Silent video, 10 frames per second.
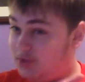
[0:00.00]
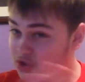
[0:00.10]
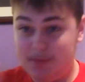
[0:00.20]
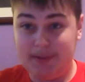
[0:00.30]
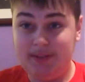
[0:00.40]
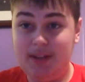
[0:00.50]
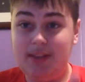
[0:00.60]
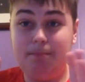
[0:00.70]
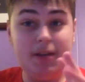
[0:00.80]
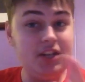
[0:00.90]
Trust me,
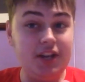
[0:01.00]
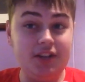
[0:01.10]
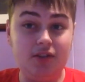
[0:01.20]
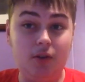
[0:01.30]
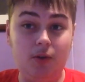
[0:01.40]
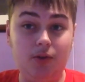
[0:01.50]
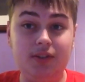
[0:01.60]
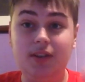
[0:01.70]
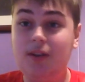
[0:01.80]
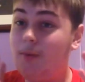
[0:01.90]
PJ
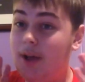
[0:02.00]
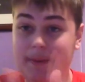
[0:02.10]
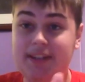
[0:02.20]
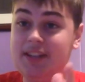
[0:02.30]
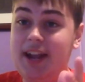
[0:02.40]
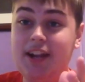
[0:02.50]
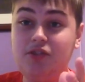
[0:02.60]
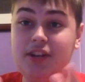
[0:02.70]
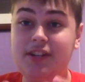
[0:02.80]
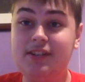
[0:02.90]
Soles, amazing
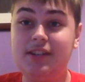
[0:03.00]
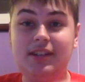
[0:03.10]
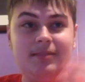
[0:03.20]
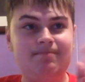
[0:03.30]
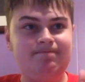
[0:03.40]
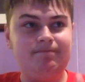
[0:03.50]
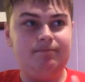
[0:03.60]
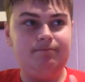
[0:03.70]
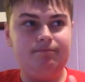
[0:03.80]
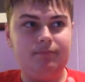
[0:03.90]
actress.
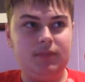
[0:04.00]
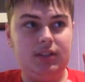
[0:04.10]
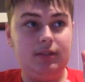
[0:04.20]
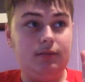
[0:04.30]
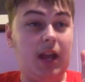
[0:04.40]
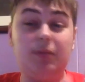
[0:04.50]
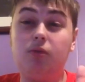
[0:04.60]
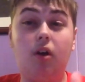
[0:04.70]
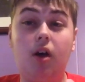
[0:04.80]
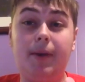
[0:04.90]
I will
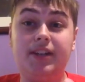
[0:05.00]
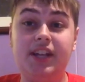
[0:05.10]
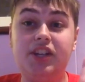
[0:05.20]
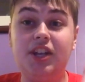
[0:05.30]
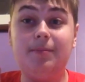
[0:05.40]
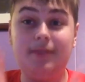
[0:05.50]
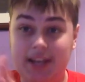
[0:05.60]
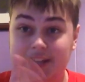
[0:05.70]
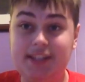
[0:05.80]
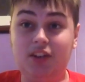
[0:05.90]
call her by her stage name,
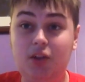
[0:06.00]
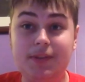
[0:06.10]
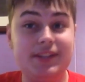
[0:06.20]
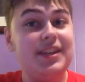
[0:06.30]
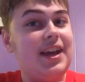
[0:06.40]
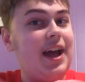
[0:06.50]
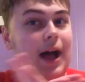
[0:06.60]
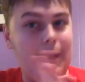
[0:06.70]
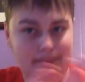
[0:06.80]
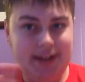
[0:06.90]
Nancy Loomis,
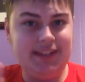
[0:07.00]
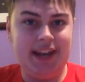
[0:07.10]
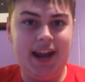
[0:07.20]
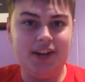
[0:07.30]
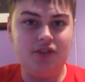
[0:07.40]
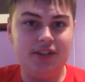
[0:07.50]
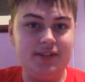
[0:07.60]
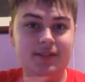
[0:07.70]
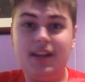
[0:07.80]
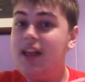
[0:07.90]
amazing
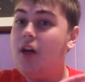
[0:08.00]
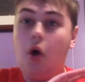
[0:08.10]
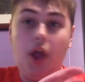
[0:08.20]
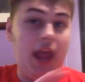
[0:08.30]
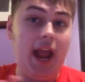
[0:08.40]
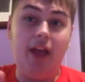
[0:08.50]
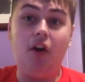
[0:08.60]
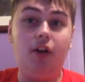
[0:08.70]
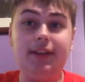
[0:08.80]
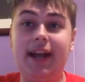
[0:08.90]
actress. And
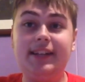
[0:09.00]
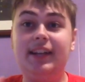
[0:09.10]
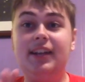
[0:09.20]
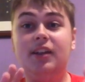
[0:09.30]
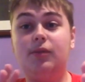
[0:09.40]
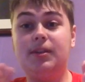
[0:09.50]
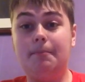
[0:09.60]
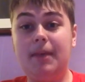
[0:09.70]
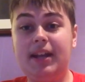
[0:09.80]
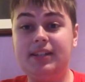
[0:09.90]
all the acting in here was
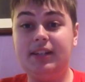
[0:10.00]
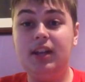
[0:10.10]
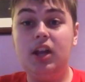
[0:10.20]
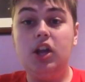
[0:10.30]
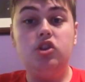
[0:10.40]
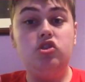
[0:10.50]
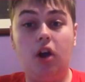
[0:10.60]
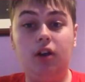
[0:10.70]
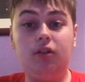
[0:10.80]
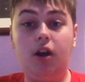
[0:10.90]
amazing.
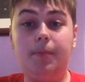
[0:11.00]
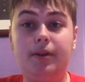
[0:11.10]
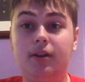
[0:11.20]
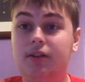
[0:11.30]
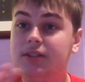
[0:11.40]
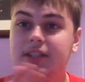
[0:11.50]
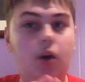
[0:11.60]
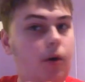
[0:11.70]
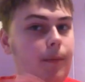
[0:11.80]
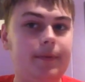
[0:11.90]
John Carpenter, the
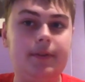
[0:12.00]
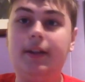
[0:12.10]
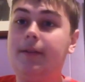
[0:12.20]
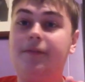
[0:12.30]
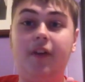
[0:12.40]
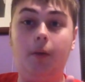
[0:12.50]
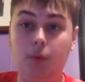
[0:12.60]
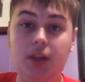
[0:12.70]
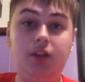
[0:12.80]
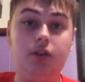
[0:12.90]
only, uh,
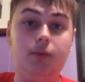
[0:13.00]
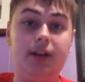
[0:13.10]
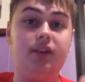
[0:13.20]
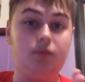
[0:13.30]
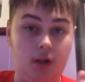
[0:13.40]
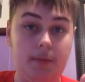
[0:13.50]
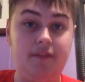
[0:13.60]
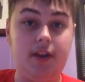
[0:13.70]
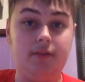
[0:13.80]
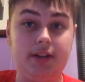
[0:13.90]
really good director, one of my
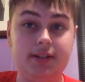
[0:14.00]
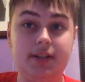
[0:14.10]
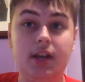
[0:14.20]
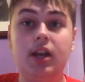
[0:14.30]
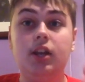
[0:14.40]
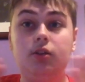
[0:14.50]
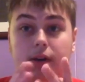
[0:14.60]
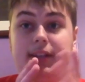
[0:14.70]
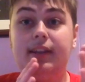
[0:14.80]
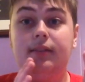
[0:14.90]
favorites.
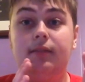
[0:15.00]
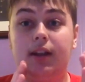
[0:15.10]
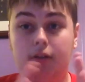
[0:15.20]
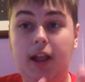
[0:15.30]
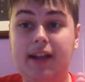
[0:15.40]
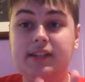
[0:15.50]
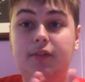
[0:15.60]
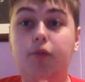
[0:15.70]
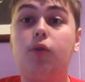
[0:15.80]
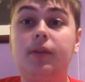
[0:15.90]
Breathed a classic
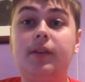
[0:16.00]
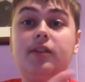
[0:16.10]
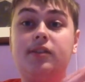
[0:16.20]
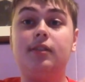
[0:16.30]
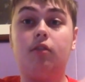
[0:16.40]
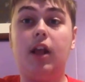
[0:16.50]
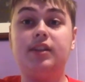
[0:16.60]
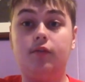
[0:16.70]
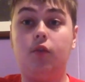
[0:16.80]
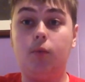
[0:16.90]
for this is a
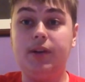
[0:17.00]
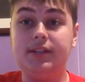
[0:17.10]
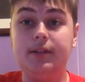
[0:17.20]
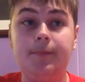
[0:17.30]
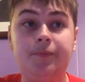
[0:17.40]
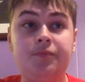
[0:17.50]
classic for a reason.